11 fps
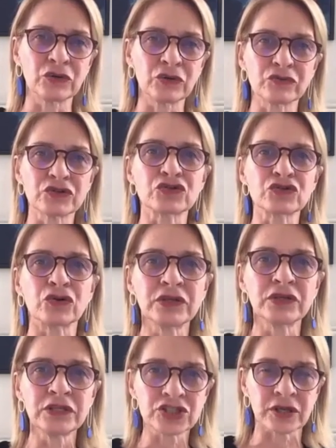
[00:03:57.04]
Call for strong
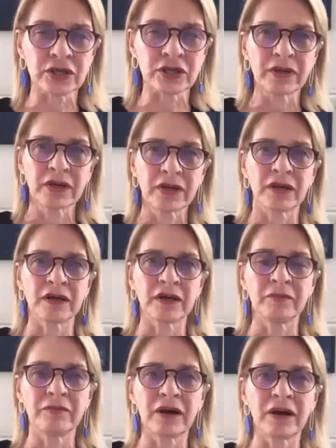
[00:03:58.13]
leadership
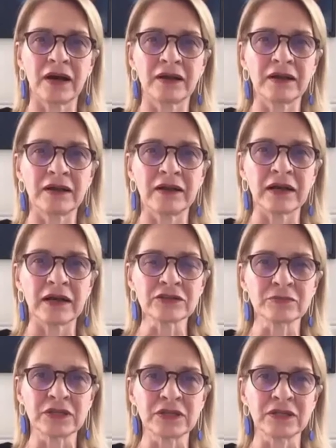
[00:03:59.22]
and
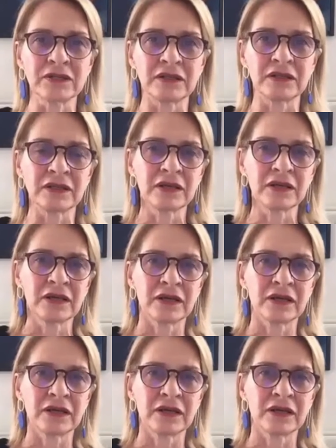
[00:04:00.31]
ultimately